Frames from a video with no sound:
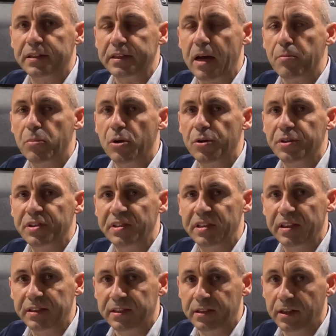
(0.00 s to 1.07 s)
number
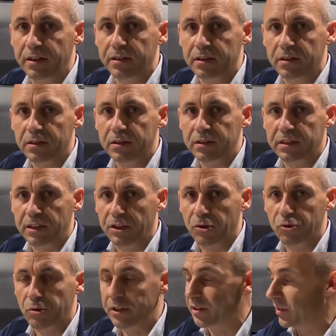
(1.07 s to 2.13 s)

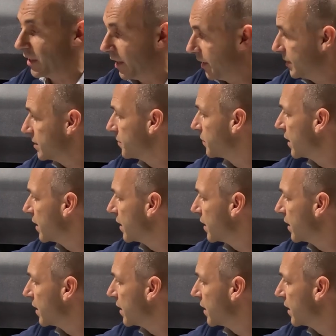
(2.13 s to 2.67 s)
16028.